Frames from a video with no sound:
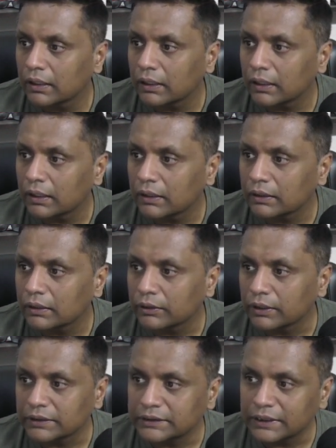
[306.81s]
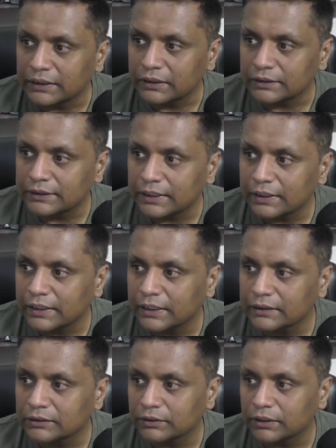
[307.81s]
and you can change the
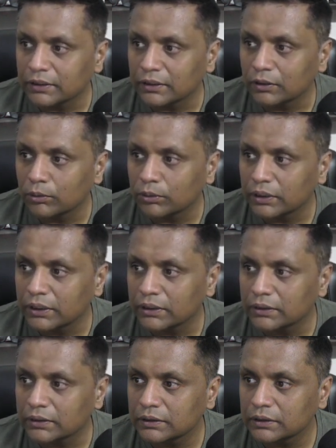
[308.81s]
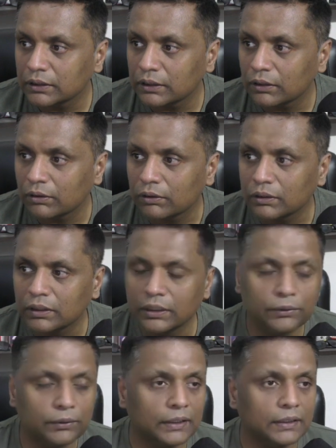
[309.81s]
settings you can clone it uh, or
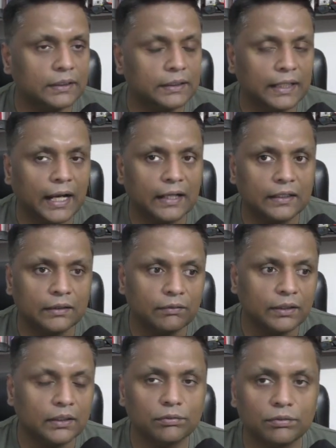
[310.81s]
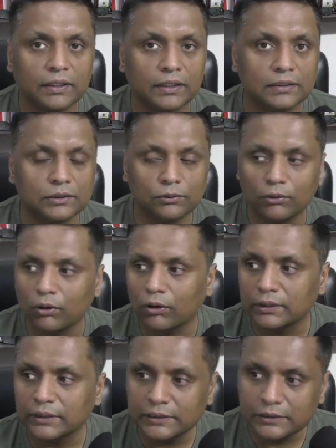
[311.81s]
you can deactivate the funnel so
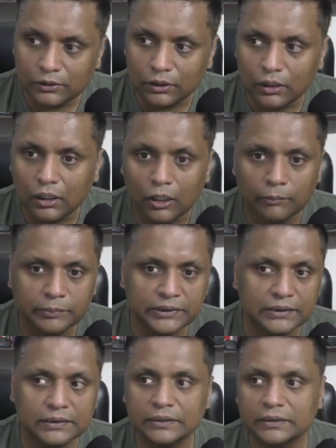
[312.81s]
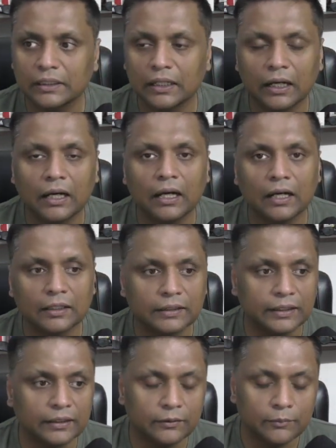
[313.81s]
all these uh, options uh, are
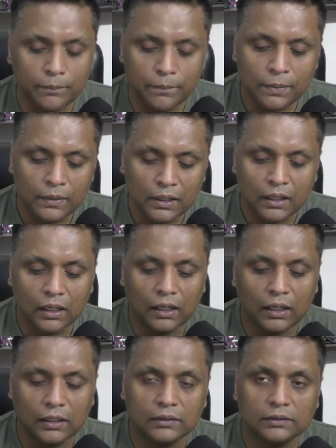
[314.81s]
there uh,